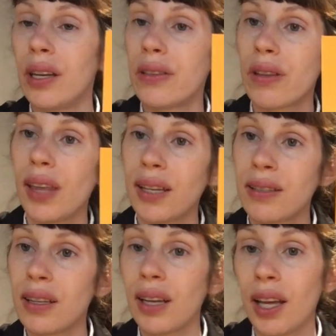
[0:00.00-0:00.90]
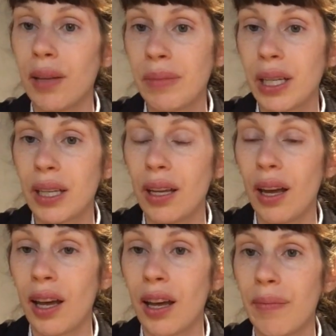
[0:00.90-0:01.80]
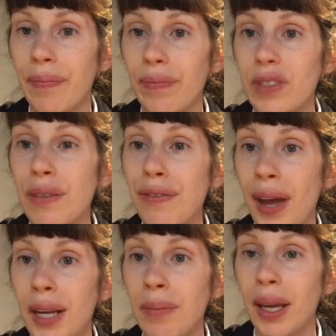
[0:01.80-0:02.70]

So that's going to help me define